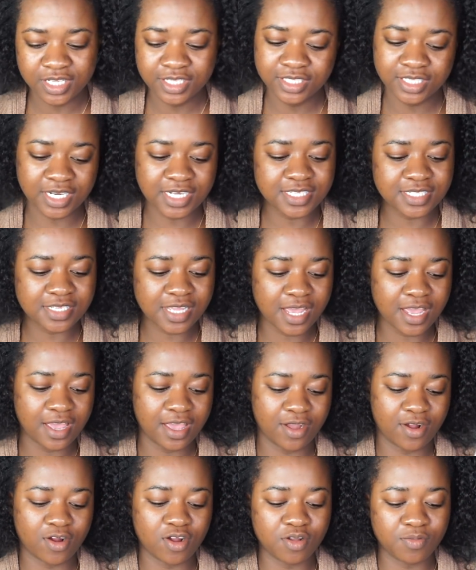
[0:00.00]
I say
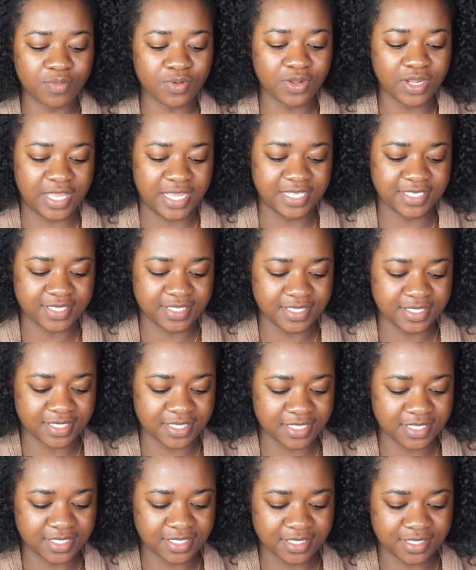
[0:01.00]
Herbal
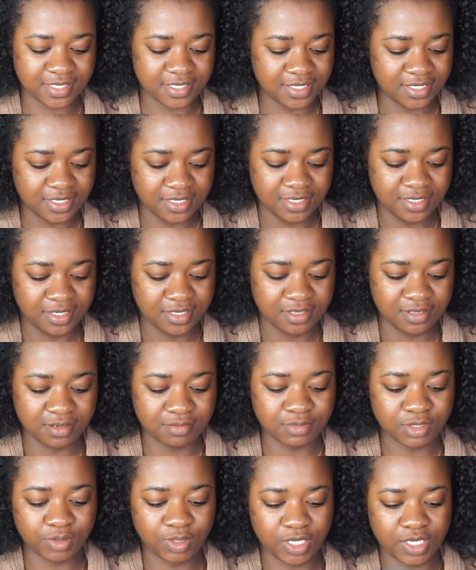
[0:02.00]
Essences.
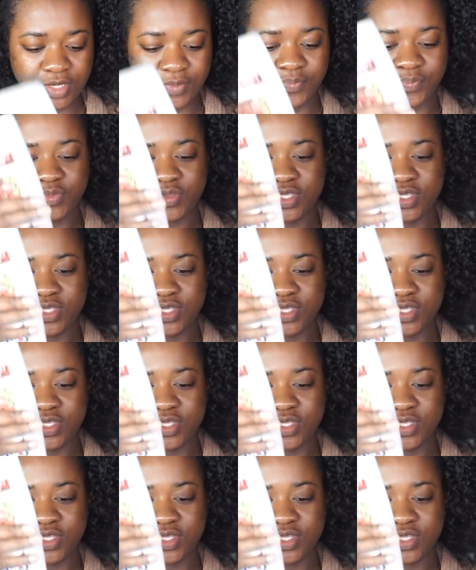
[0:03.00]
I'm tweaking.